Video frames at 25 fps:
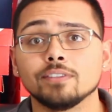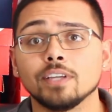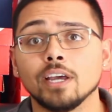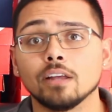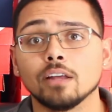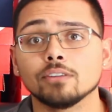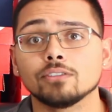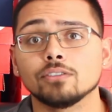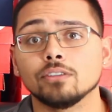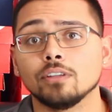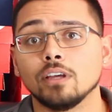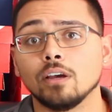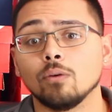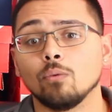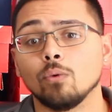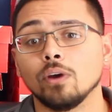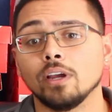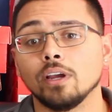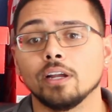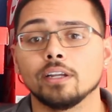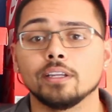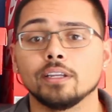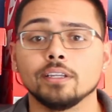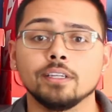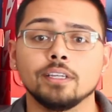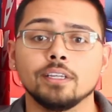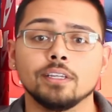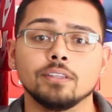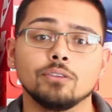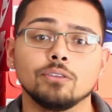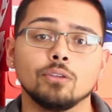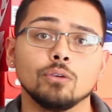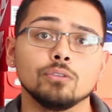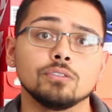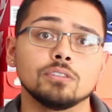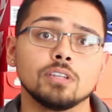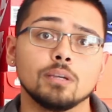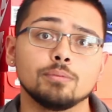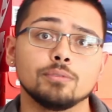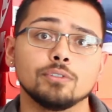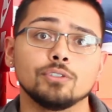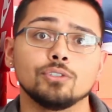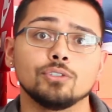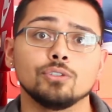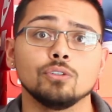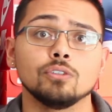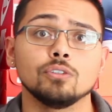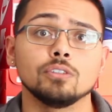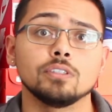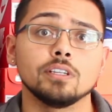out so that way I can get those types of
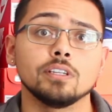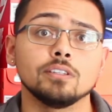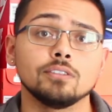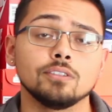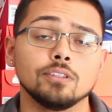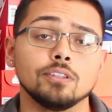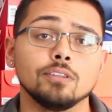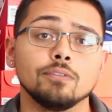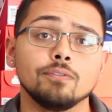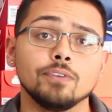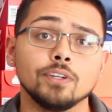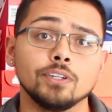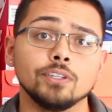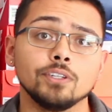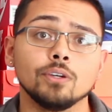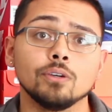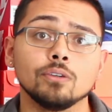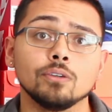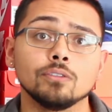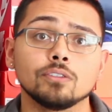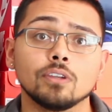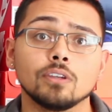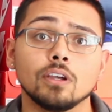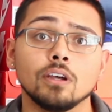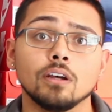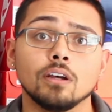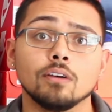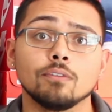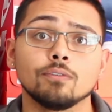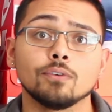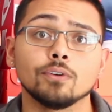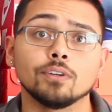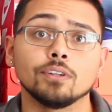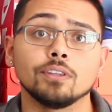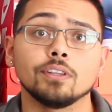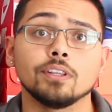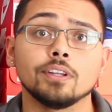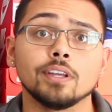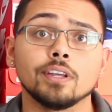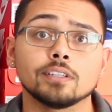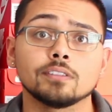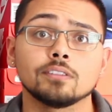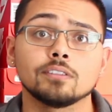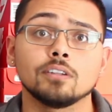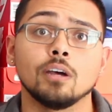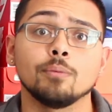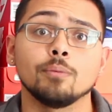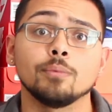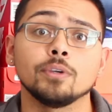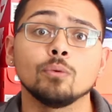shoes into the videos for the next
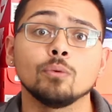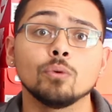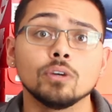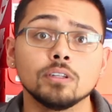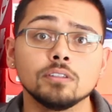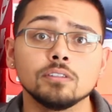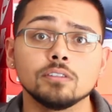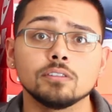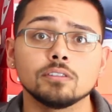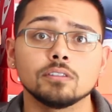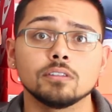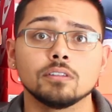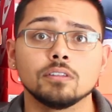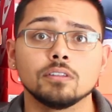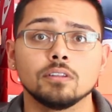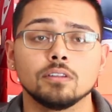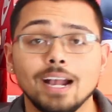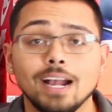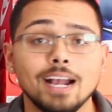coming ones.